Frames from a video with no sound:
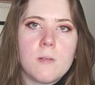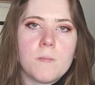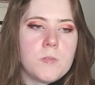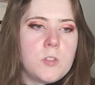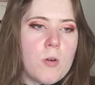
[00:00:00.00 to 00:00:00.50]

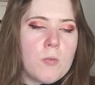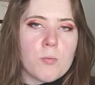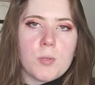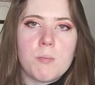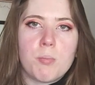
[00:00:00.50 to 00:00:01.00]
Don't
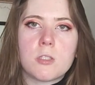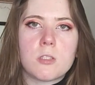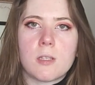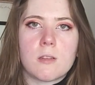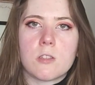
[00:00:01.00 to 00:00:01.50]
read books
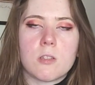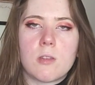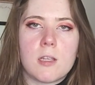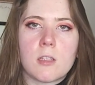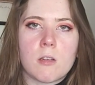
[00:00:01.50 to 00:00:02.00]
like this and
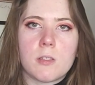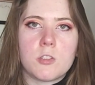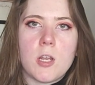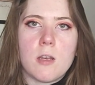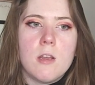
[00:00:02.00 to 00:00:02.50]
think they're
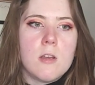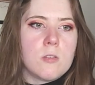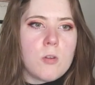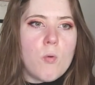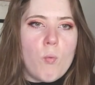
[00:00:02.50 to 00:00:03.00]
legit.
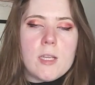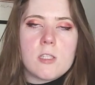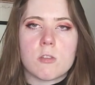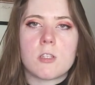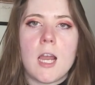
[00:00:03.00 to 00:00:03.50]
Don't waste your
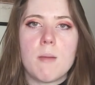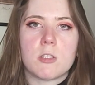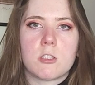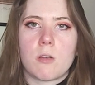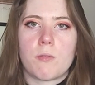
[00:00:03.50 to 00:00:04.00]
time on
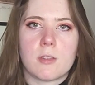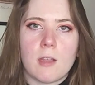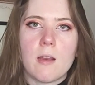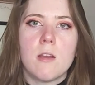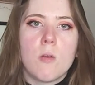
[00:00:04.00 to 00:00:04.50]
stuff like
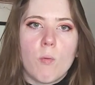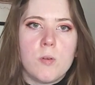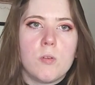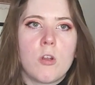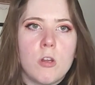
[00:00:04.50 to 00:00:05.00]
that when you
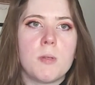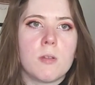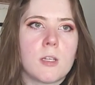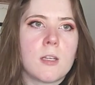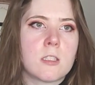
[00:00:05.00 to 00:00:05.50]
could be
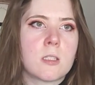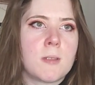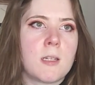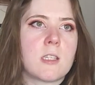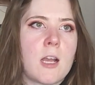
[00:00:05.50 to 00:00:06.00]
looking at something
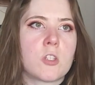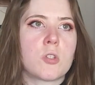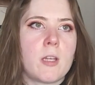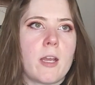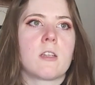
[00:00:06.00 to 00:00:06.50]
that's actually
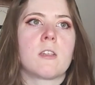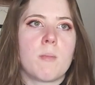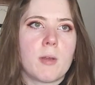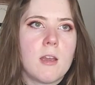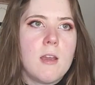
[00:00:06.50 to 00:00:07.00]

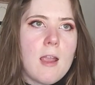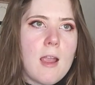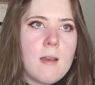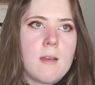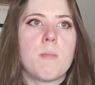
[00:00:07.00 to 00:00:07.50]
academic
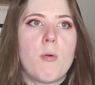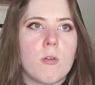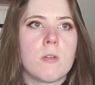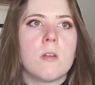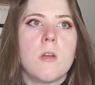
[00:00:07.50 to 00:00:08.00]
and
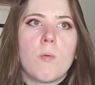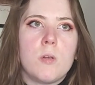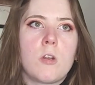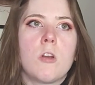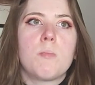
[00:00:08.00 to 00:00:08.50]
important, when you
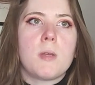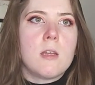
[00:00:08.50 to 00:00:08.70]
could be